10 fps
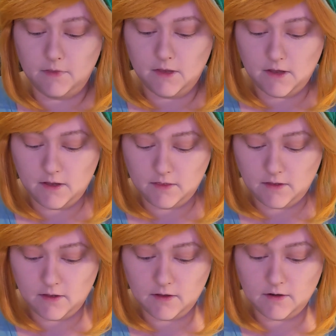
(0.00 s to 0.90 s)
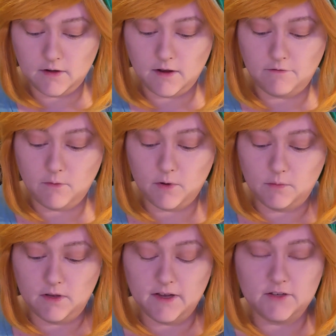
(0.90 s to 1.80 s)
And then if I want to
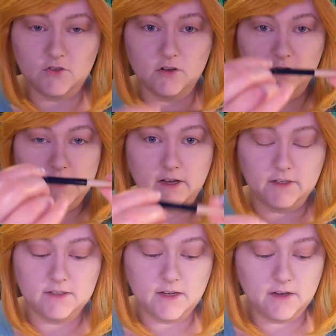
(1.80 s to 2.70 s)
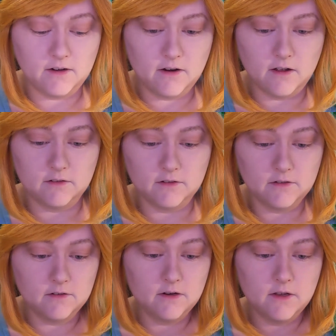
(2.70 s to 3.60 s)
be extra, I'll take a second color.
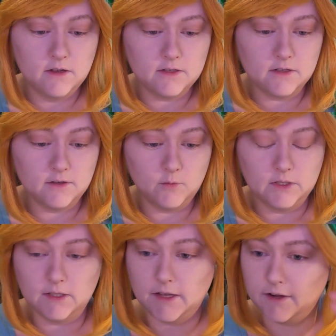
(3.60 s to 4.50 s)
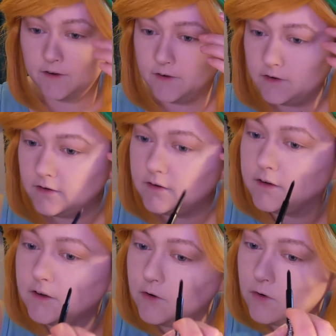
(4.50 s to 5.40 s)
It's a little bit lighter
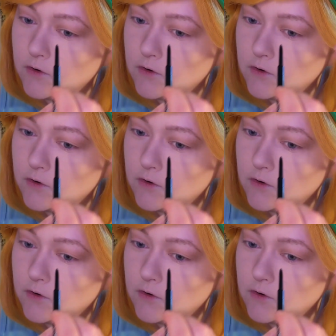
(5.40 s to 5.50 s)
and go